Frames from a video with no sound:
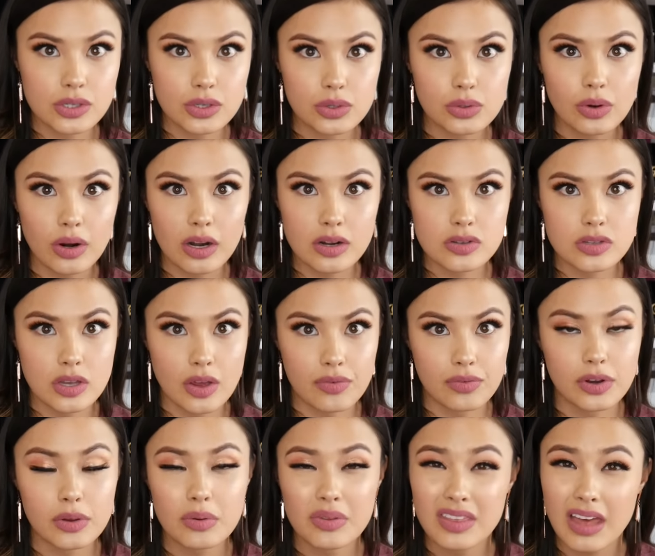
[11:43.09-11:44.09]
who are
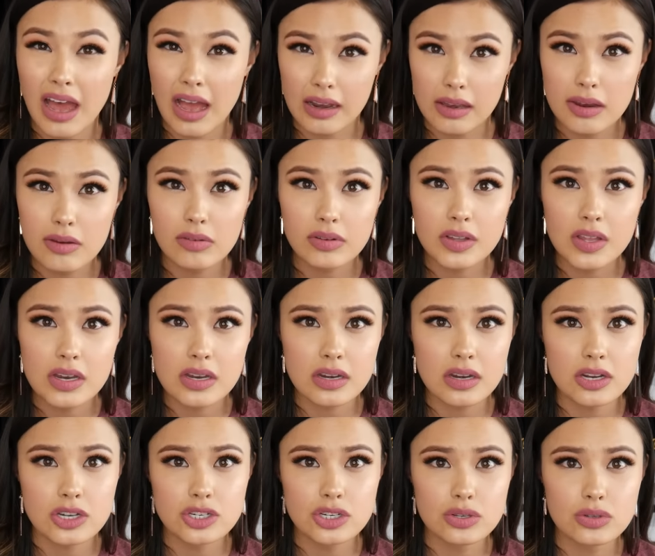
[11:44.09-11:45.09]
suffering with acne-related
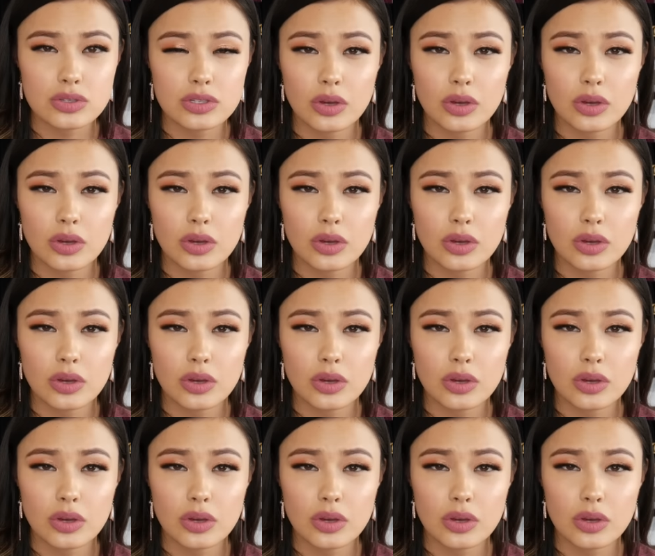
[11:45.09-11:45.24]
issues.